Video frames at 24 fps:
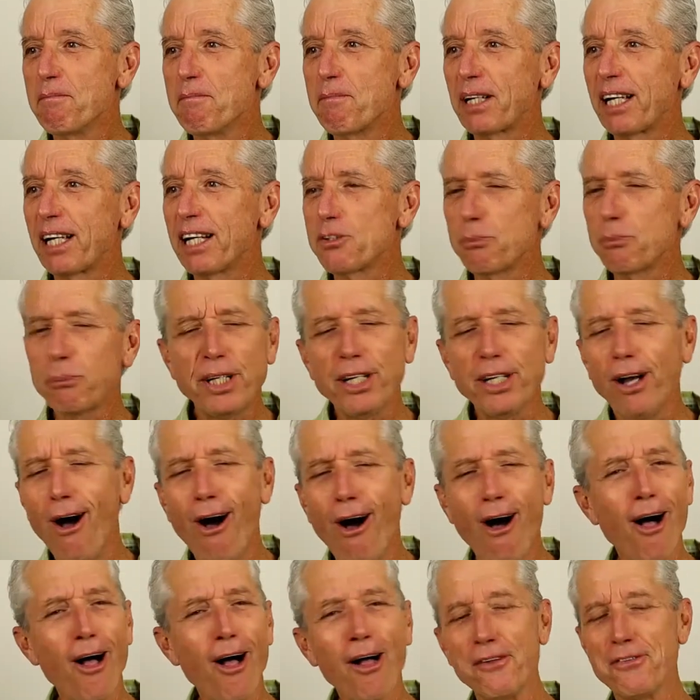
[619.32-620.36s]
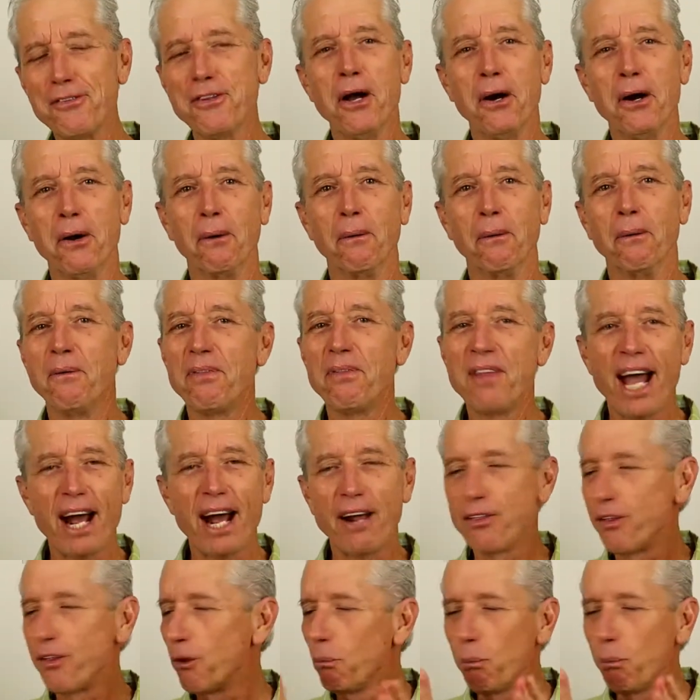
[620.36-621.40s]
Because we all know
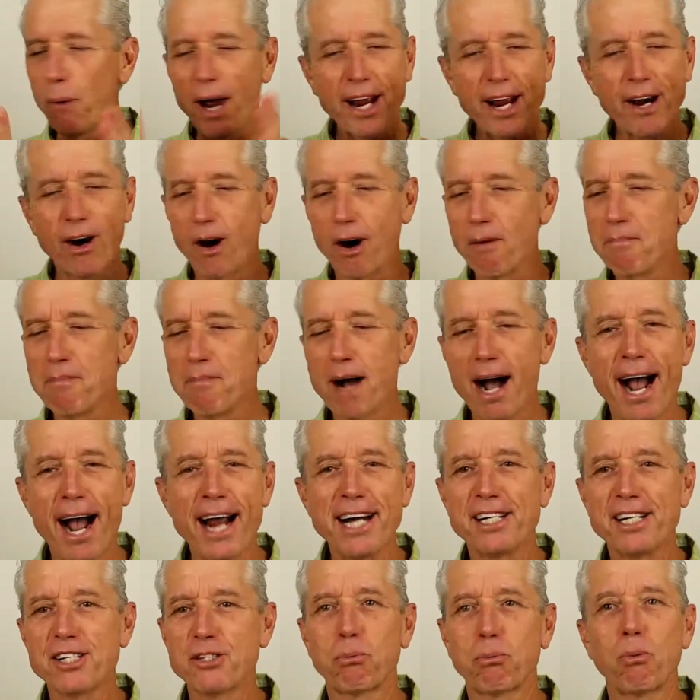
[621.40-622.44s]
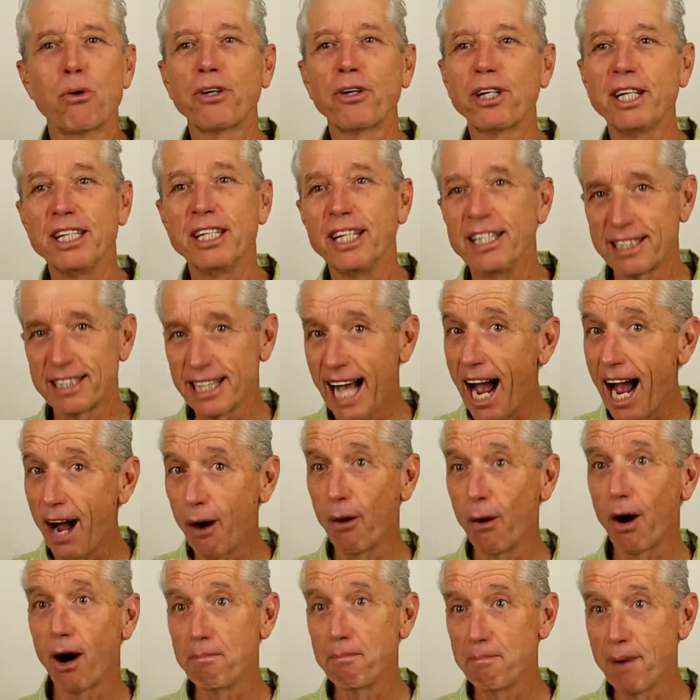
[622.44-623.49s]
that the way our mind is working is
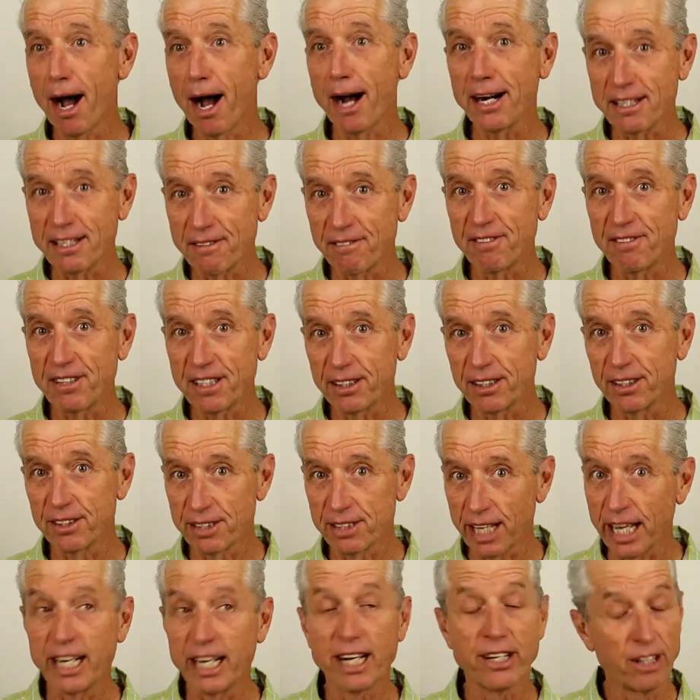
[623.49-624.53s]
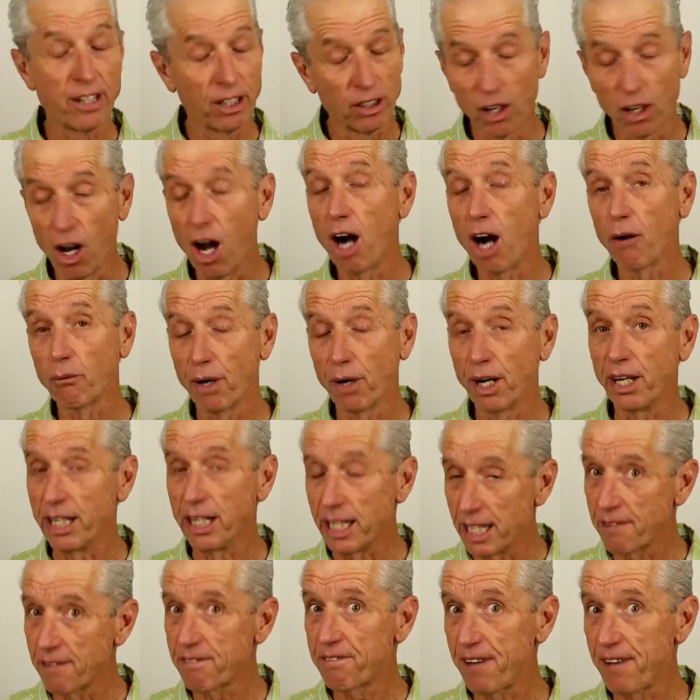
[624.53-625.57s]
how our body feels, and in the long
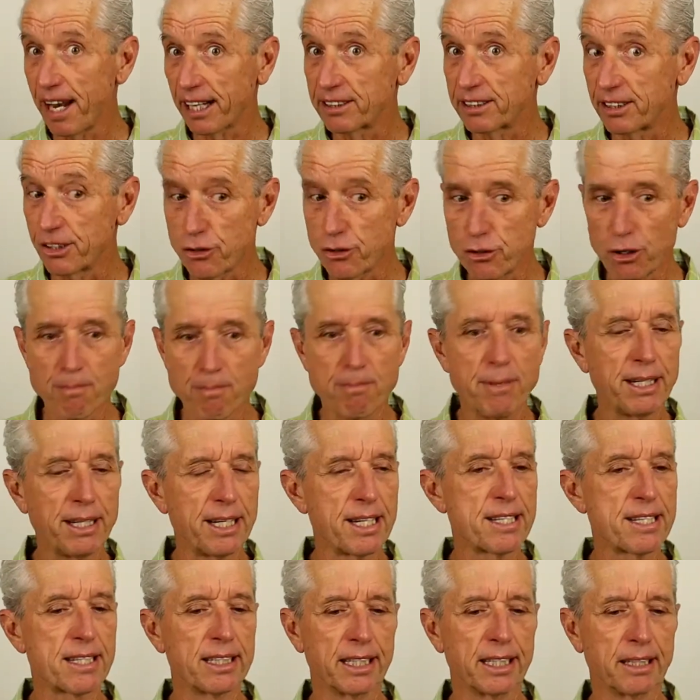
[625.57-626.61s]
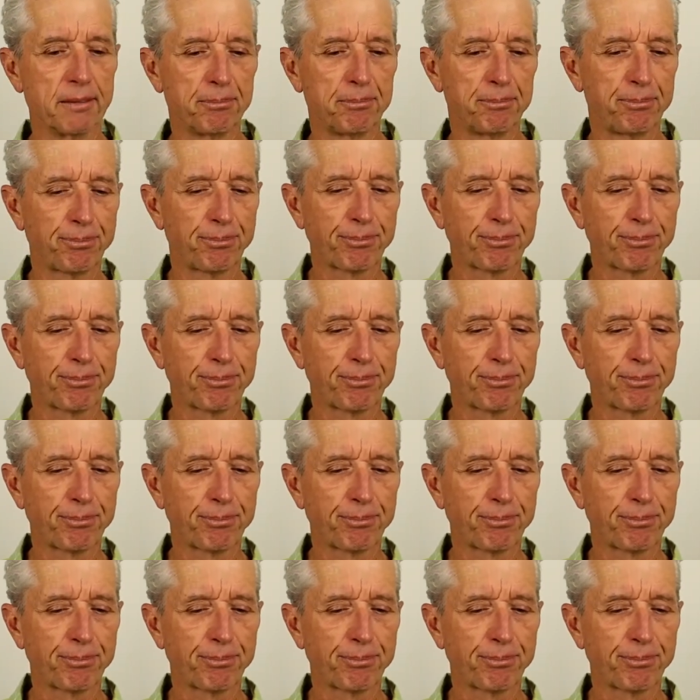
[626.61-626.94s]
run, it affects it tremendously.